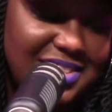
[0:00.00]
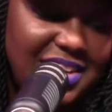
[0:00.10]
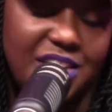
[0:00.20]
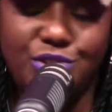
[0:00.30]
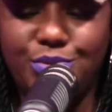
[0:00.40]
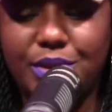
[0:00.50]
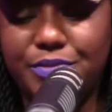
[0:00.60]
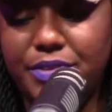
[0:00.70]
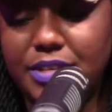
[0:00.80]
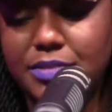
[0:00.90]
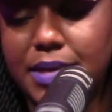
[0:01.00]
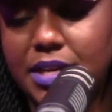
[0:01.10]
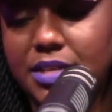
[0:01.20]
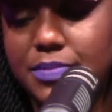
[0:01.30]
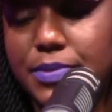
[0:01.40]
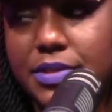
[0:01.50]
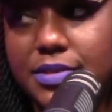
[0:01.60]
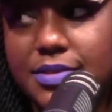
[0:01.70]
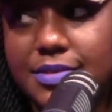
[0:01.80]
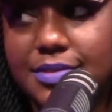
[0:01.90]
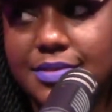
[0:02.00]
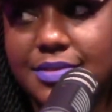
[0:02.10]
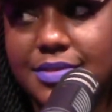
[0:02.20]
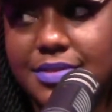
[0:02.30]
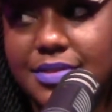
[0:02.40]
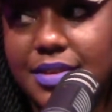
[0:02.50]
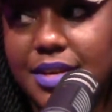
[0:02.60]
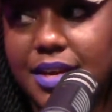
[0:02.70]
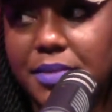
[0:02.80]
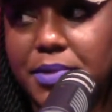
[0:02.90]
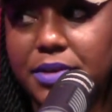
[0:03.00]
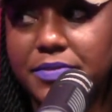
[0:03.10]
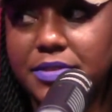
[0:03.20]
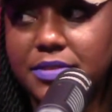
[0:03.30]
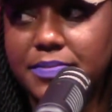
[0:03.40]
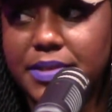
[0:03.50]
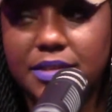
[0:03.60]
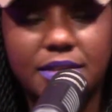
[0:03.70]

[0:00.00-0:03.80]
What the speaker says: And I do want to finish my next book. I'm nervous. But